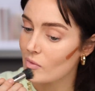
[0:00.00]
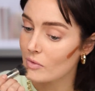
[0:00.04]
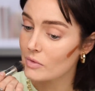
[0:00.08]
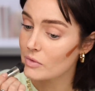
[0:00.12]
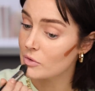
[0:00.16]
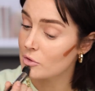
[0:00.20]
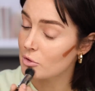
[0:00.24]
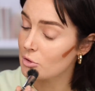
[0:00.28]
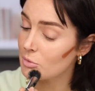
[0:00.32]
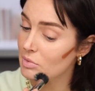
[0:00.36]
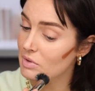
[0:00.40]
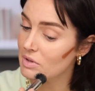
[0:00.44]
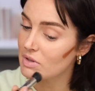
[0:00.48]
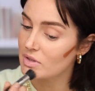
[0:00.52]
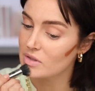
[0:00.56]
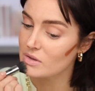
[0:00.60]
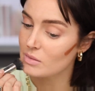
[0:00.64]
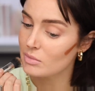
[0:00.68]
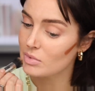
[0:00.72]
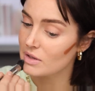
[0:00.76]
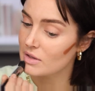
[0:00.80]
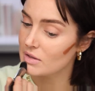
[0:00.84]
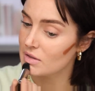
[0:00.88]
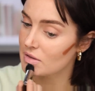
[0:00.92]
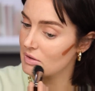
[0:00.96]
Super easy to
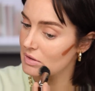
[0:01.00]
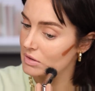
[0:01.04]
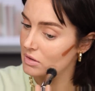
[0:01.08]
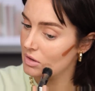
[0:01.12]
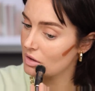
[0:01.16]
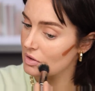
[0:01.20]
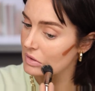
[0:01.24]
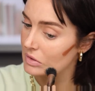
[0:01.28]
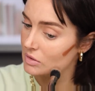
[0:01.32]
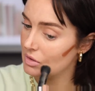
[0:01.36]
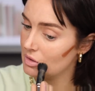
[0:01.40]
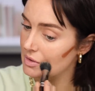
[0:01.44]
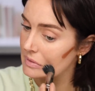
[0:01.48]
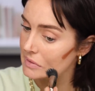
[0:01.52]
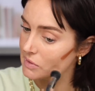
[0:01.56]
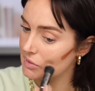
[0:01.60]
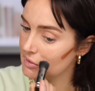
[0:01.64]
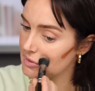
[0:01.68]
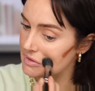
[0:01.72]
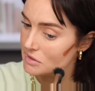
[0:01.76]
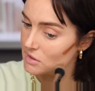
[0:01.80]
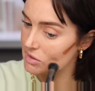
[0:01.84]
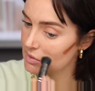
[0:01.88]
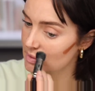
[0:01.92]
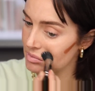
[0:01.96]
blend in. I could literally
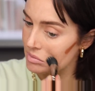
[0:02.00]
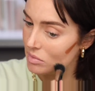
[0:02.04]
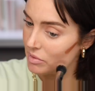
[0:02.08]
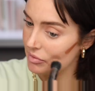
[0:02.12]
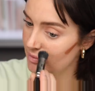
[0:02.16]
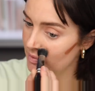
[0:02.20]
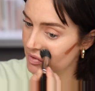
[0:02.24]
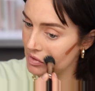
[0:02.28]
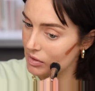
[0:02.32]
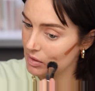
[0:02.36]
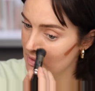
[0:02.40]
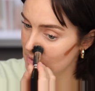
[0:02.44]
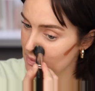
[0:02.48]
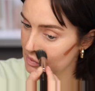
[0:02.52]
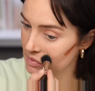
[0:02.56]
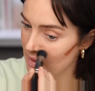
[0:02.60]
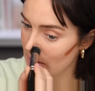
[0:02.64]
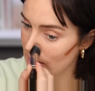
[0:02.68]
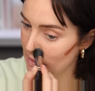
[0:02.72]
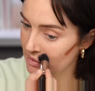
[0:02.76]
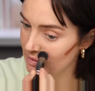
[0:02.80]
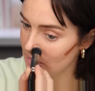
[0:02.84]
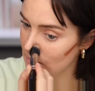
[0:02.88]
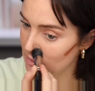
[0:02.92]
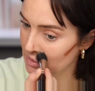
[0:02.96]
do this with my fingers
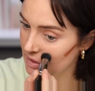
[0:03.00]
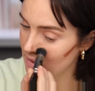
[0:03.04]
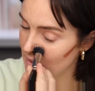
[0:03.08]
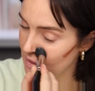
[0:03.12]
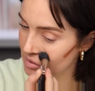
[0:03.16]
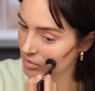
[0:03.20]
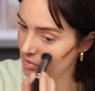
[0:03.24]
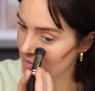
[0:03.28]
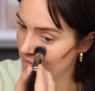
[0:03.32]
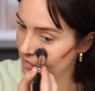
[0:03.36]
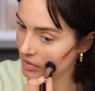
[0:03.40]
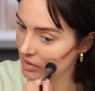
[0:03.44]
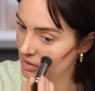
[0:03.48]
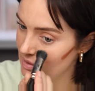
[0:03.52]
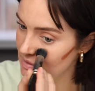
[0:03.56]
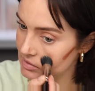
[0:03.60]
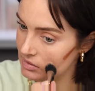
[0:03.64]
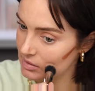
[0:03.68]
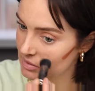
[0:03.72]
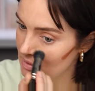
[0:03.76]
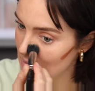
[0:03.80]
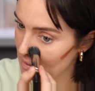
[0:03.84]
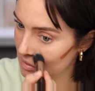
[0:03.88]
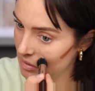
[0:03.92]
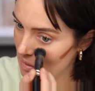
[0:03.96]
without even looking at my
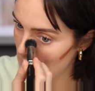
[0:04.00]
face.